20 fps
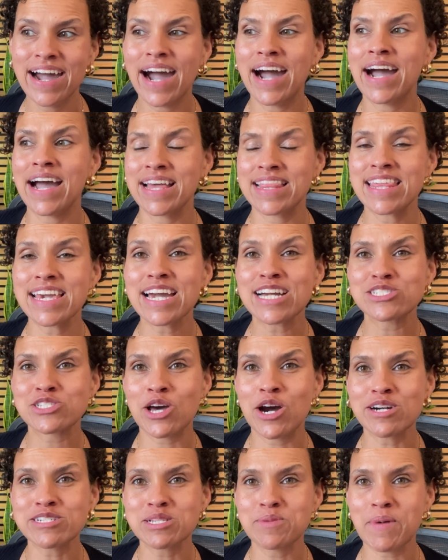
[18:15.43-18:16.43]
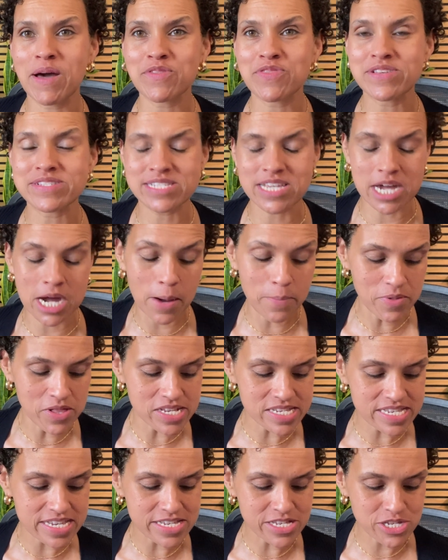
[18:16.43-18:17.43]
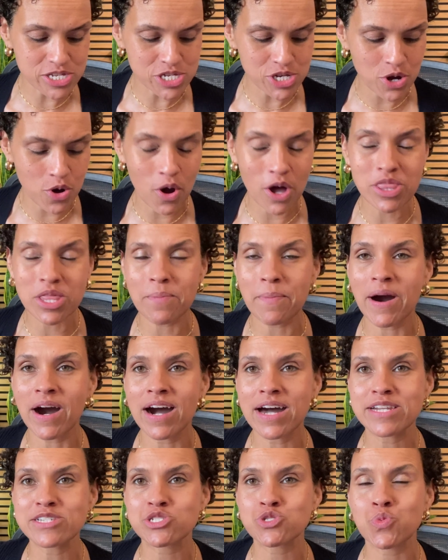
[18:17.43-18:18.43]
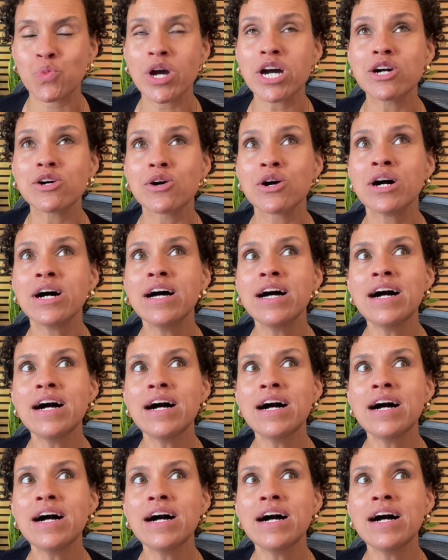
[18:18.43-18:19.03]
I think I talked about this a couple of seasons ago on the pod as well.